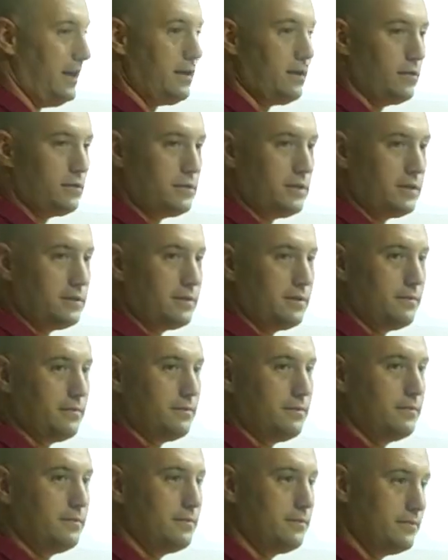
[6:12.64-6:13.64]
ecosystem
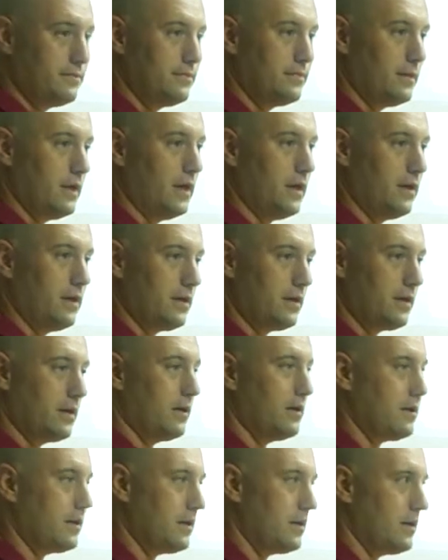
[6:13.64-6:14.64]
uh,
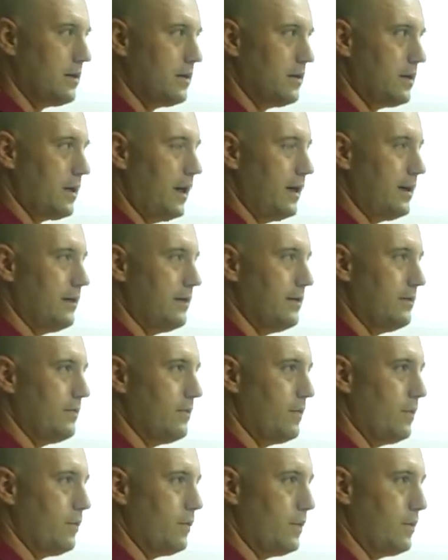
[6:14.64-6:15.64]
kind of
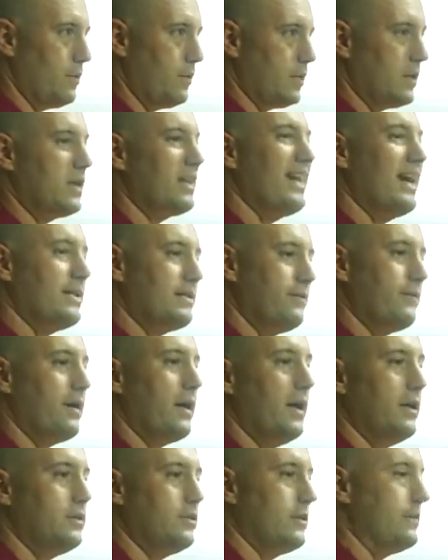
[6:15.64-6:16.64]
what do you want
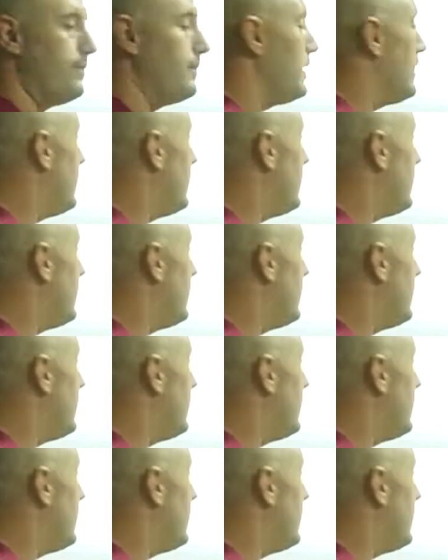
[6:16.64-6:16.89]
classification.